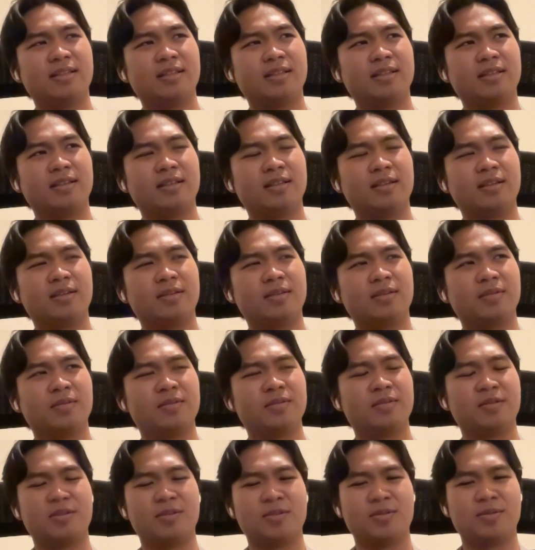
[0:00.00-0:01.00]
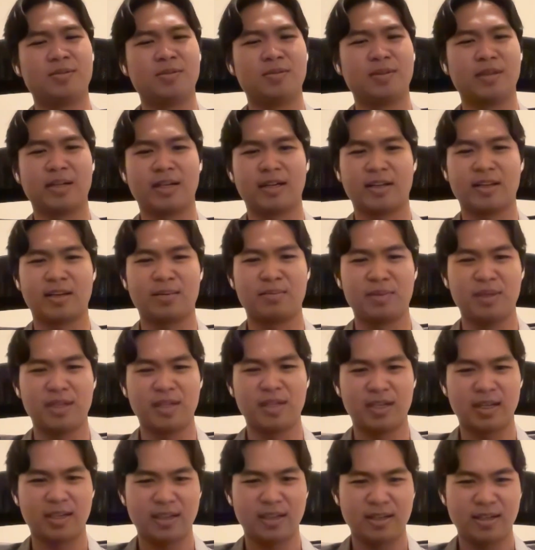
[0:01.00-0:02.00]
to do like an
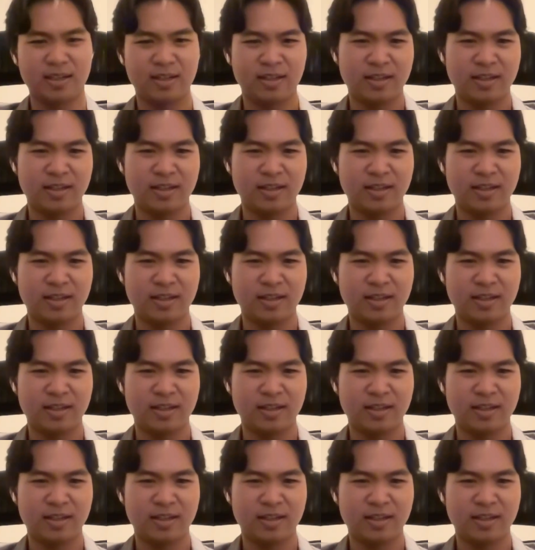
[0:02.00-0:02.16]
MBA.